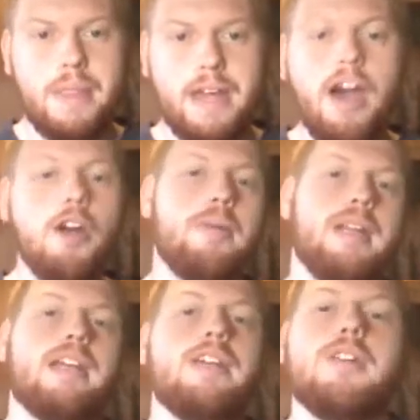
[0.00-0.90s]
an
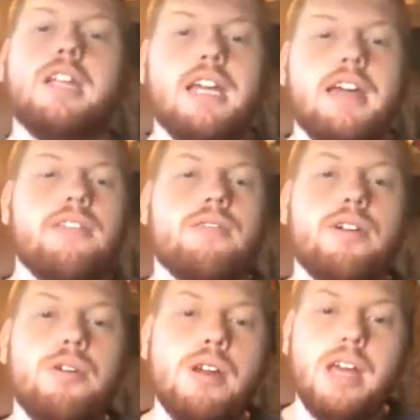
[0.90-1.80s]
opening you can get
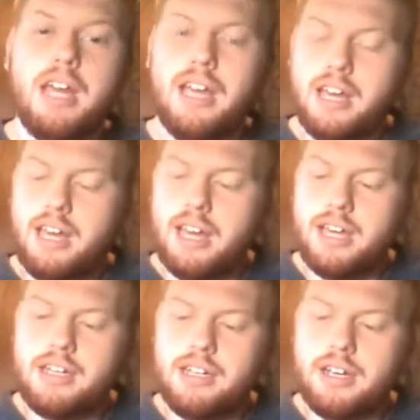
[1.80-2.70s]
through.
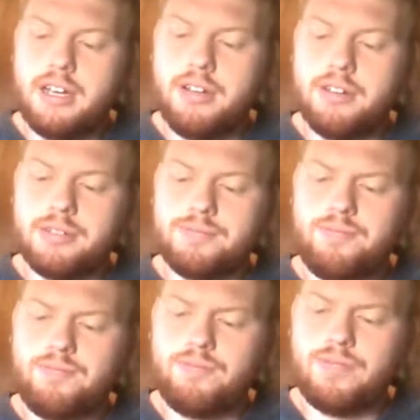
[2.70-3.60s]
And
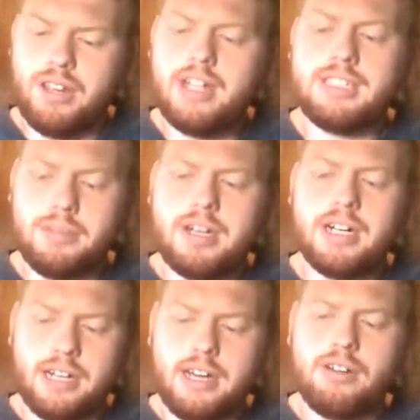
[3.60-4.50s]
that's something I
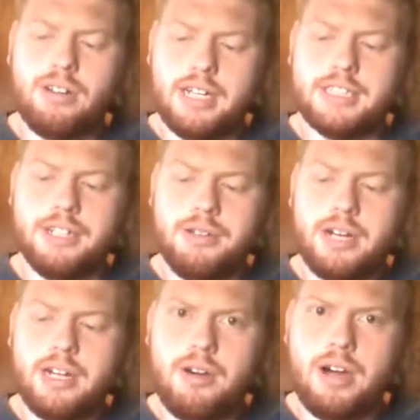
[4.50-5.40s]
can kind of relate to.
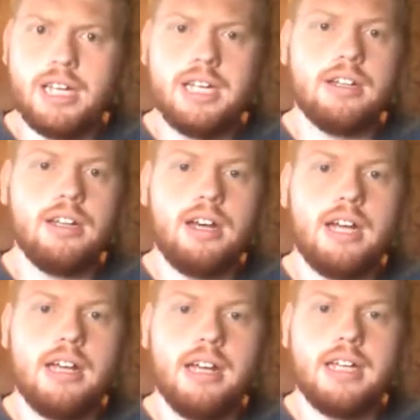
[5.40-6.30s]
I go hiking a
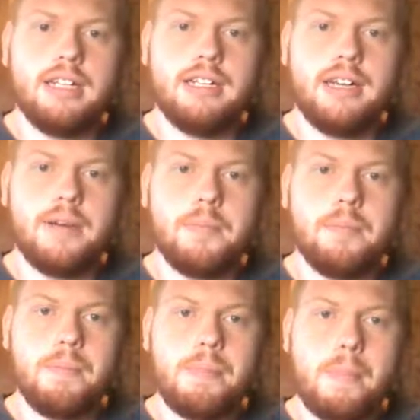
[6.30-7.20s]
lot, and
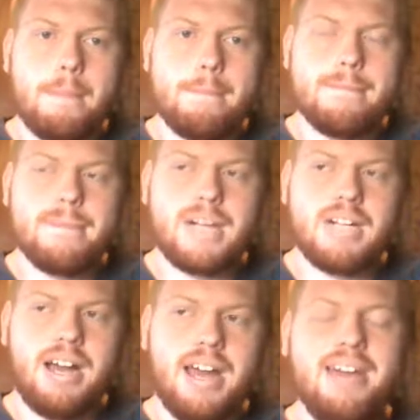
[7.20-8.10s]

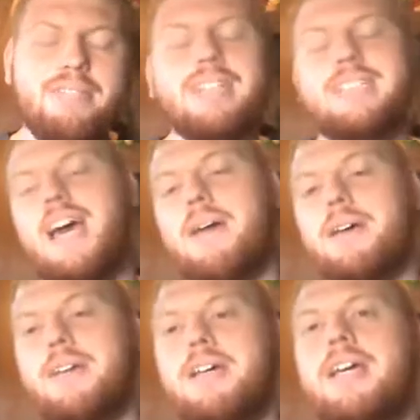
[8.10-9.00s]
I have this
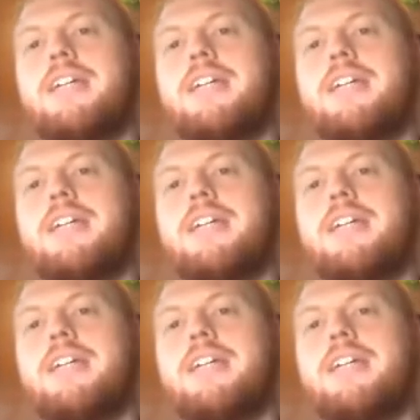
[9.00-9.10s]
habit,